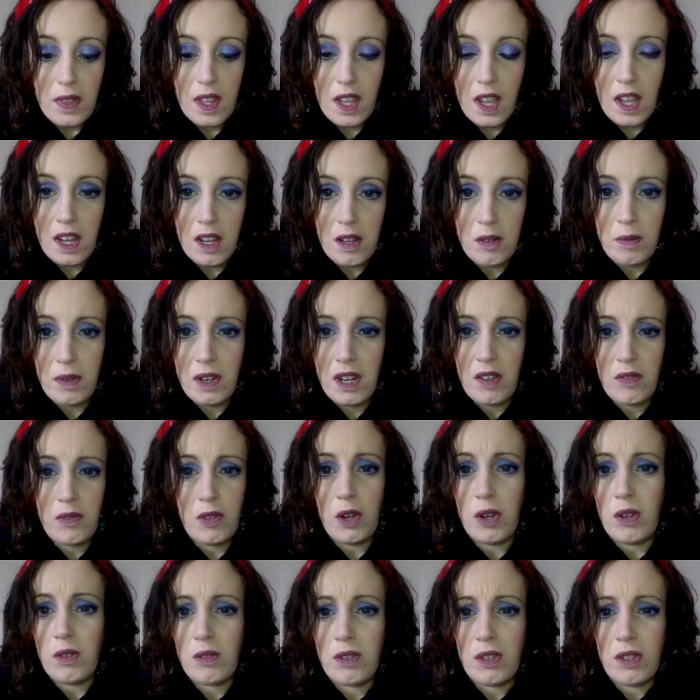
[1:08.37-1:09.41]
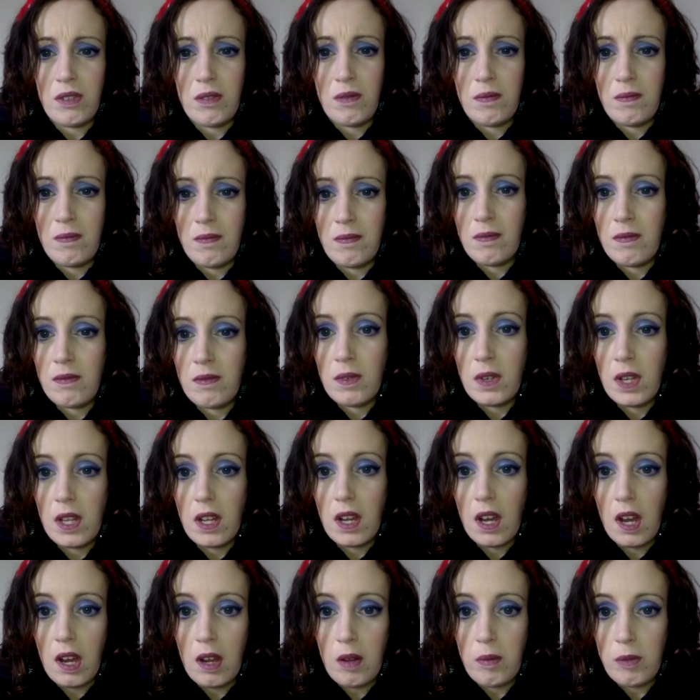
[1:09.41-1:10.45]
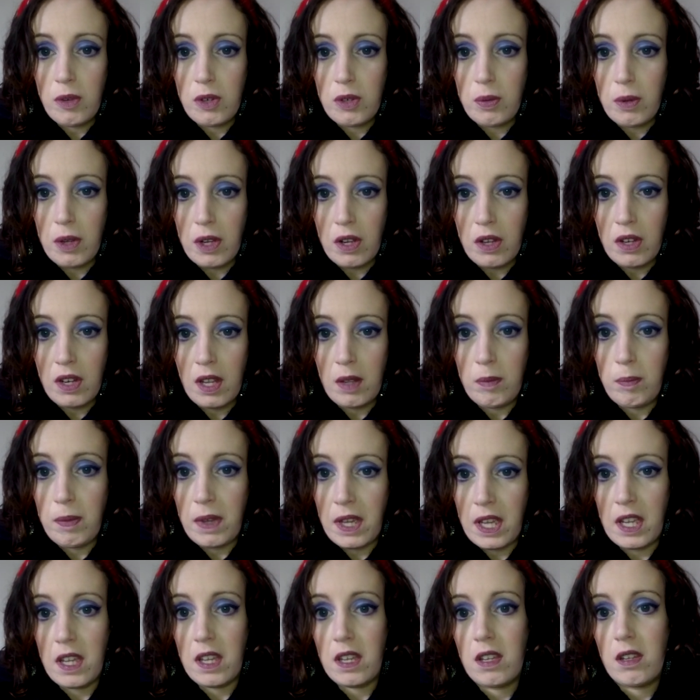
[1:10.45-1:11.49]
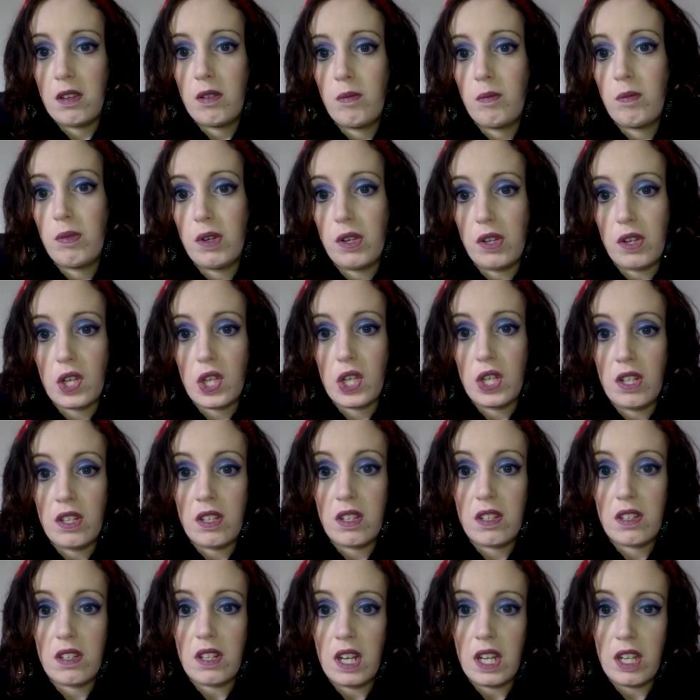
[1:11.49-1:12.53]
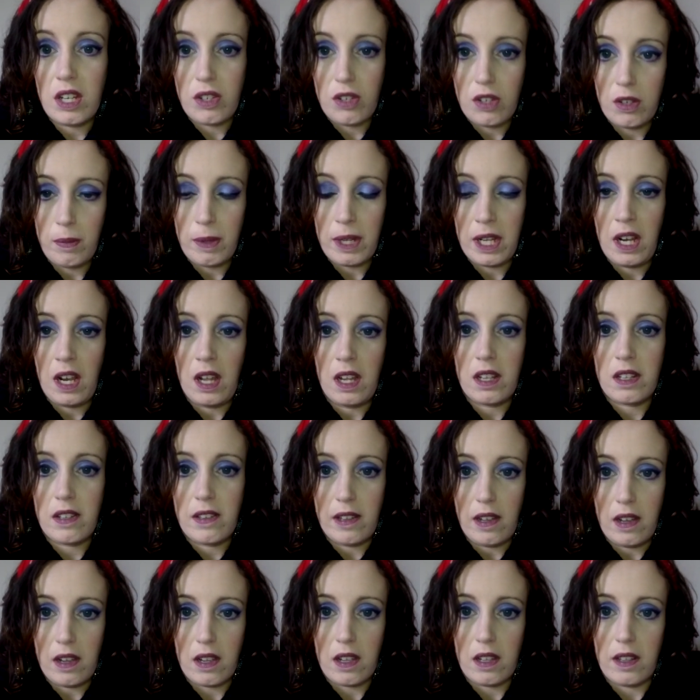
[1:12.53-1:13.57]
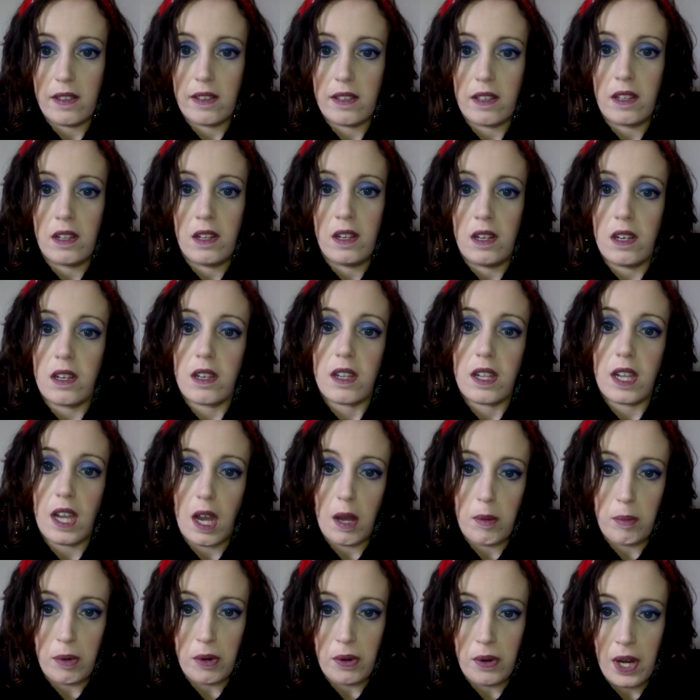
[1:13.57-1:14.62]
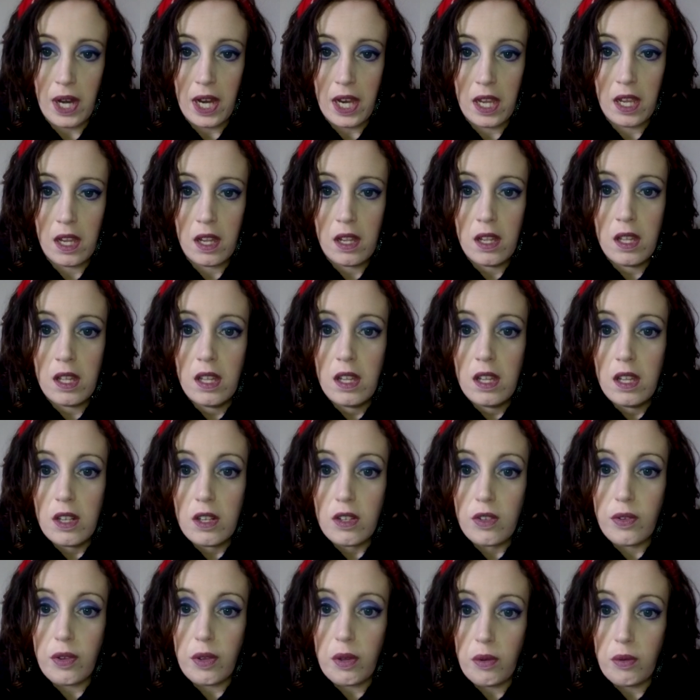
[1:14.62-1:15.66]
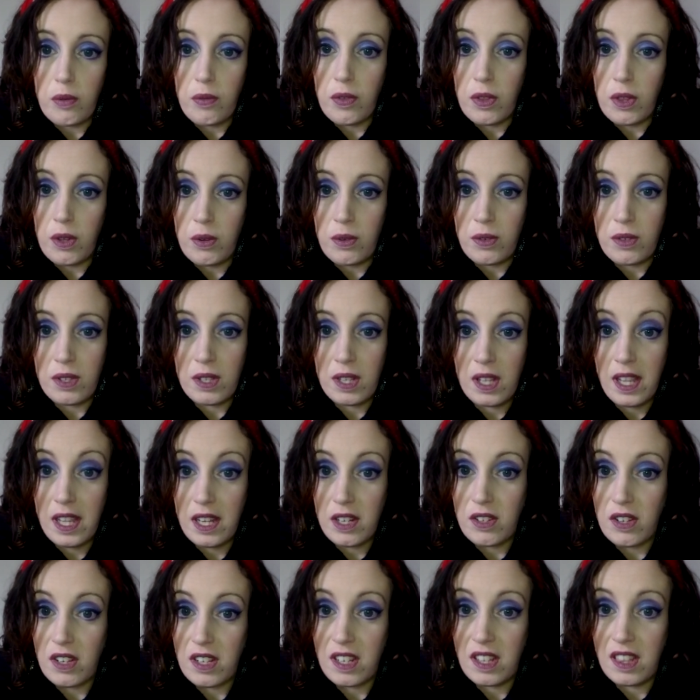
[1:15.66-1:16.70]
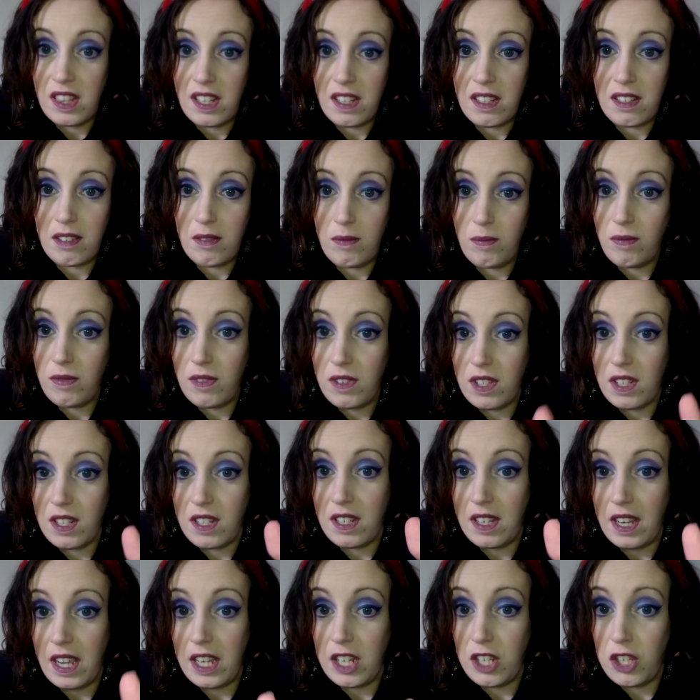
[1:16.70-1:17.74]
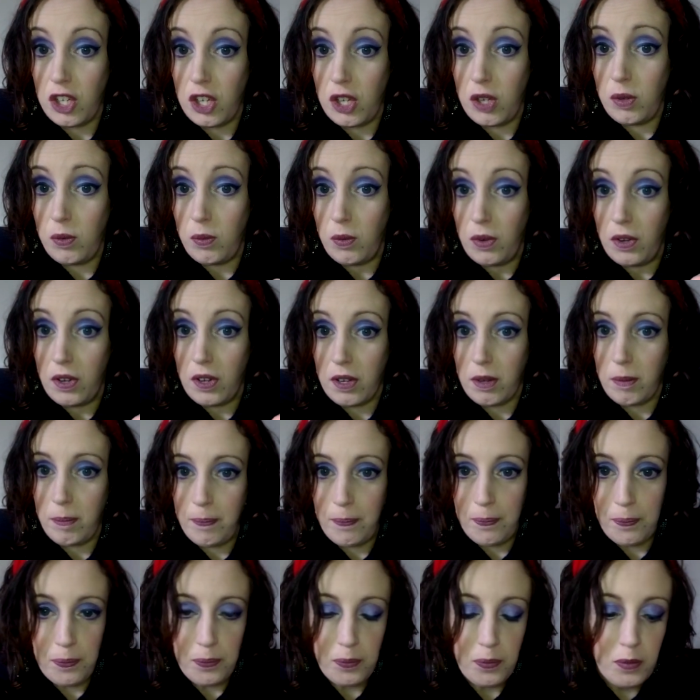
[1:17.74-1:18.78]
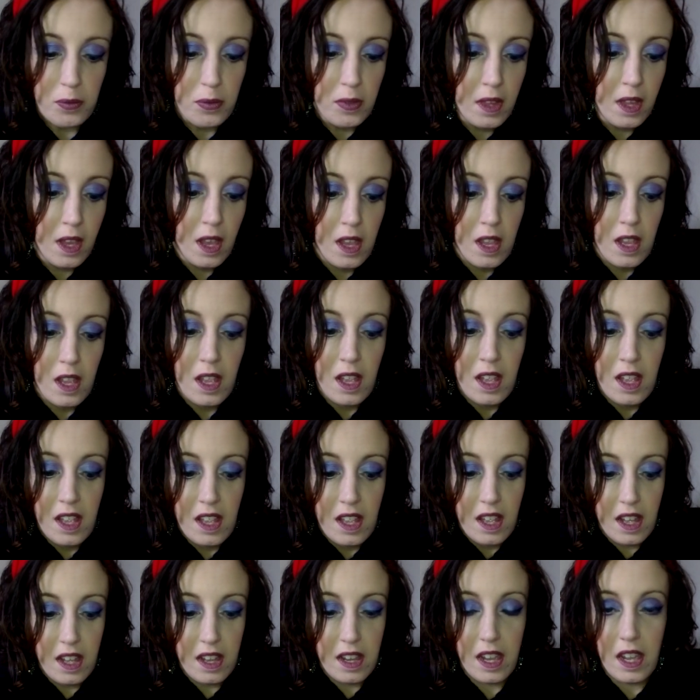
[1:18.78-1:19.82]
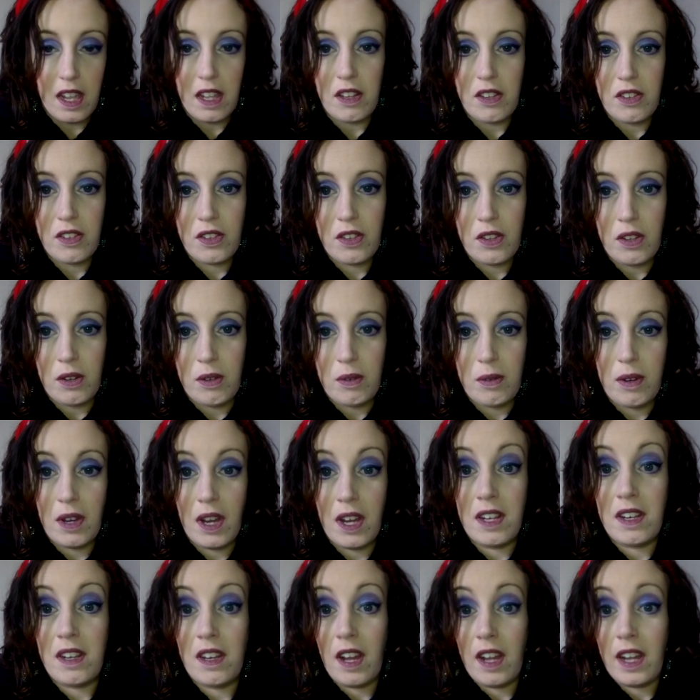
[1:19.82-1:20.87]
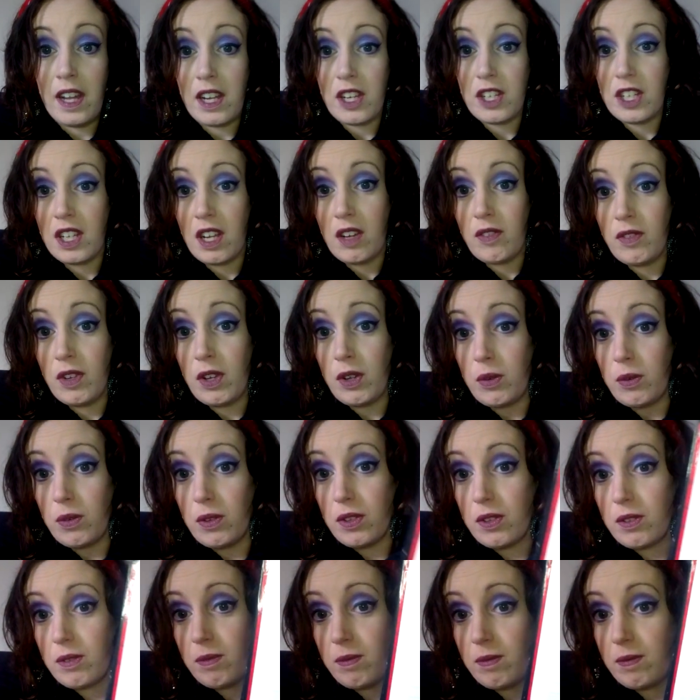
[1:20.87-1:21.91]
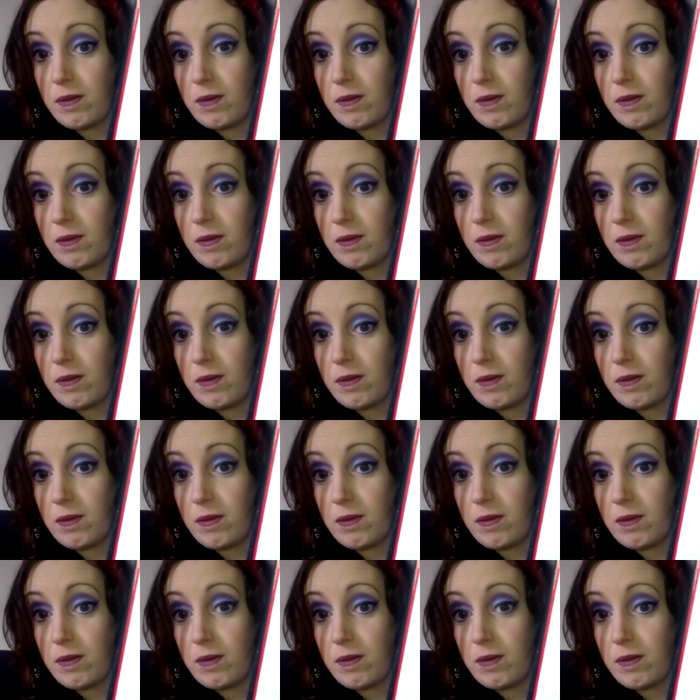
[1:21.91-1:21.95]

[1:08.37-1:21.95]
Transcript: And I've not done much work on like big productions. It's literally been like circus and cabaret, so for those interested in this, stay tuned. Okay, so, and I actually have notes,